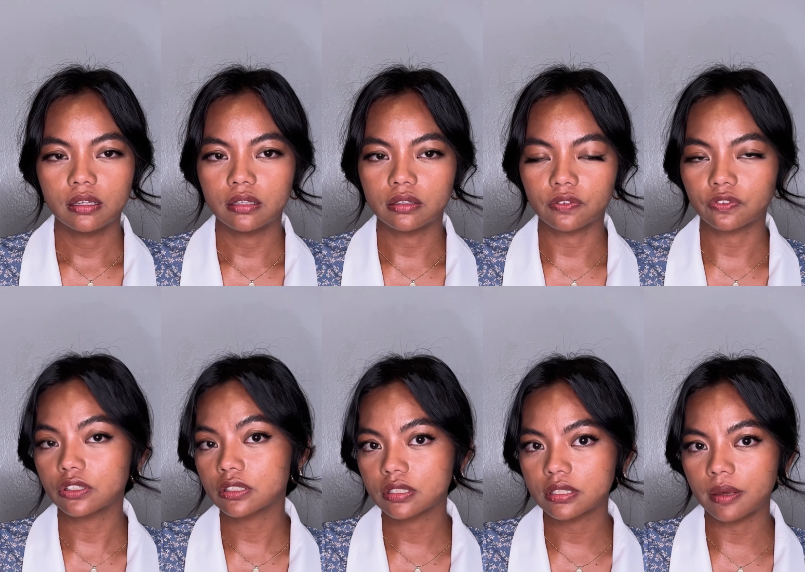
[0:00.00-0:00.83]
The
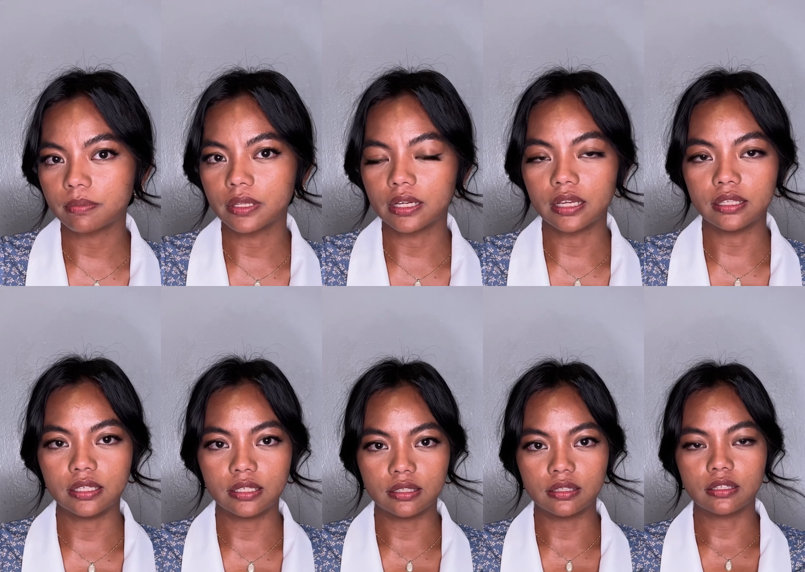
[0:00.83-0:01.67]
first step that I
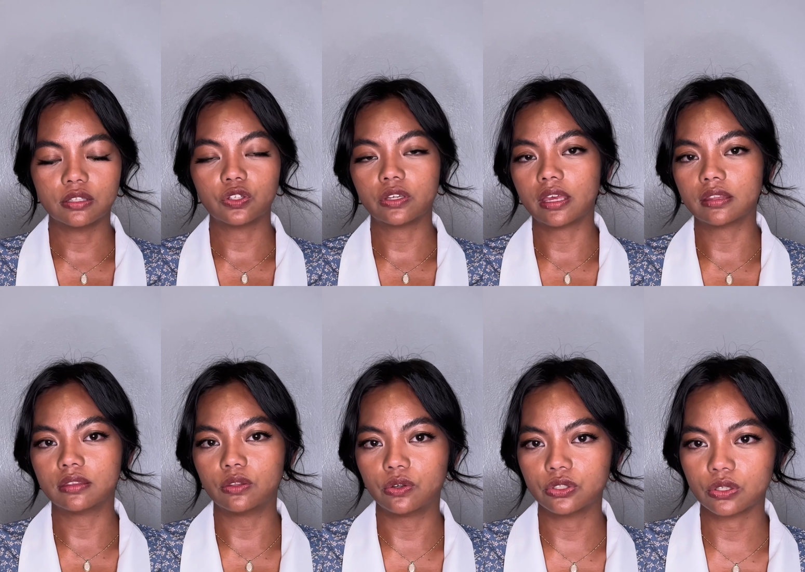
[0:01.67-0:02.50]
need to get
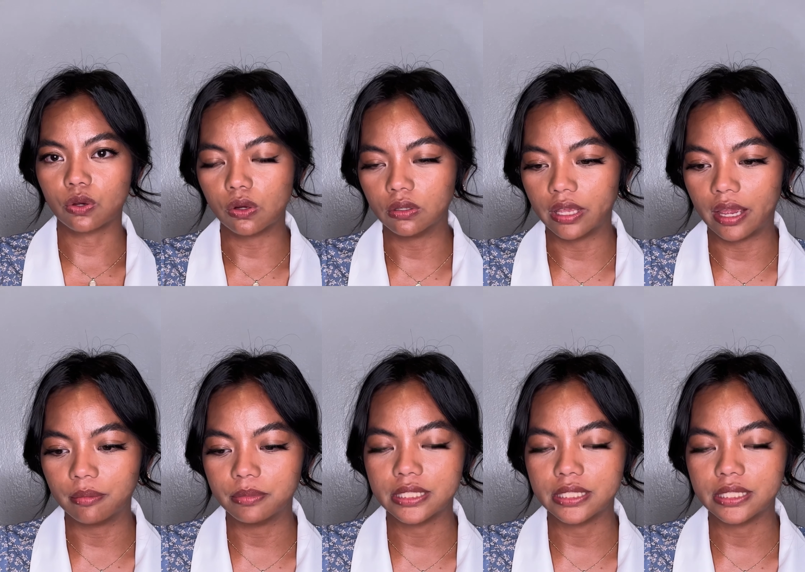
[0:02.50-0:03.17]
those collabs